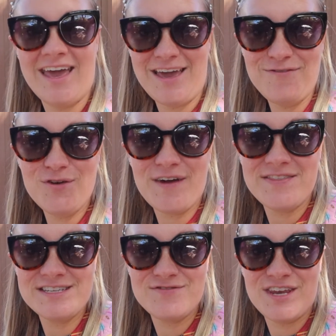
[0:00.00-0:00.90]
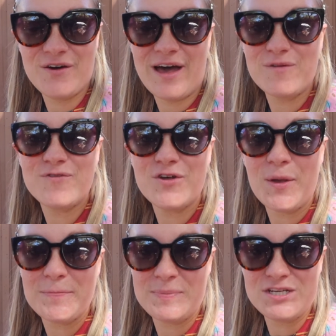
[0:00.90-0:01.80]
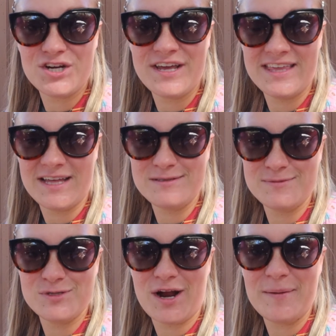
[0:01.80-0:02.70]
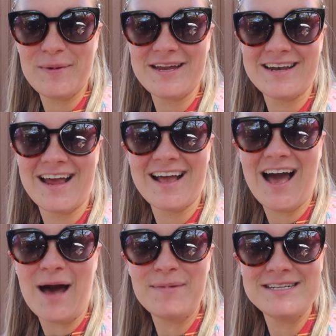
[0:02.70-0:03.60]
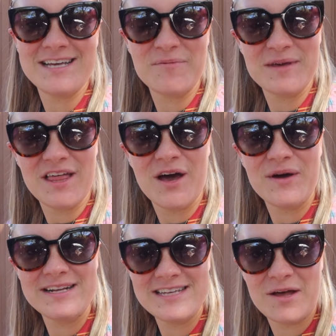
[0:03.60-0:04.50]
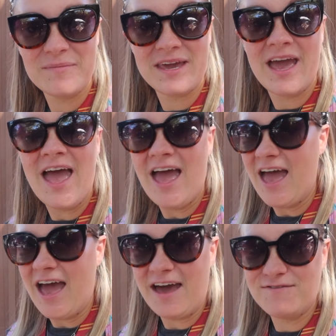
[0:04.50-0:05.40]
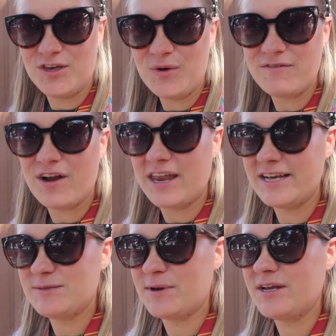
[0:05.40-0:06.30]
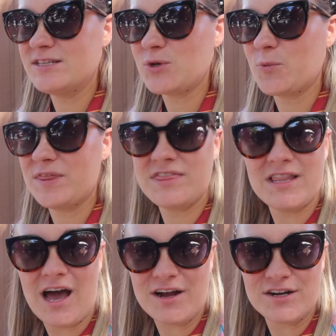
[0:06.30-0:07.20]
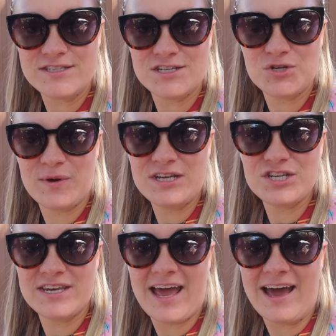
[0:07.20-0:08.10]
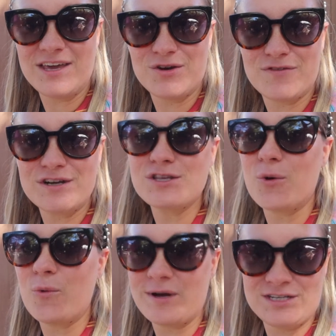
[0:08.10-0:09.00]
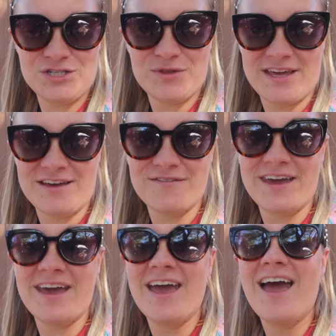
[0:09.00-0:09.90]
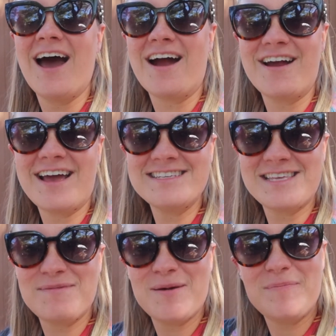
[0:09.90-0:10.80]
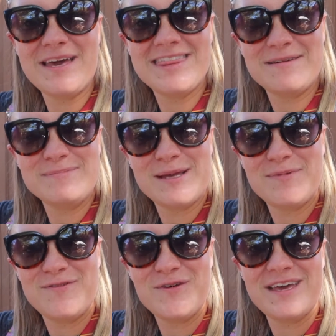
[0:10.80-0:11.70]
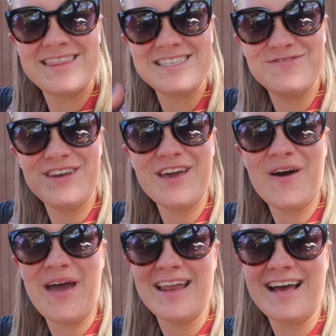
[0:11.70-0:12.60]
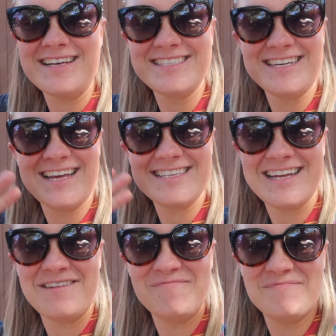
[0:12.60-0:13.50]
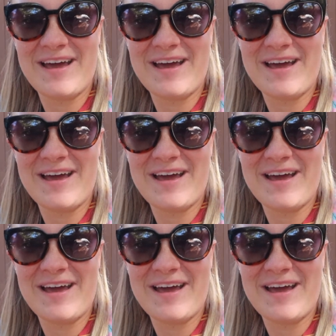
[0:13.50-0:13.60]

If you found this video helpful, be sure to hit that subscribe button. Comment down below and tell me, have you ever had experience with the locker situation at Universal? What did you think of it? All right, guys, give me a big thumbs up if you like this video, and I'll see you next time.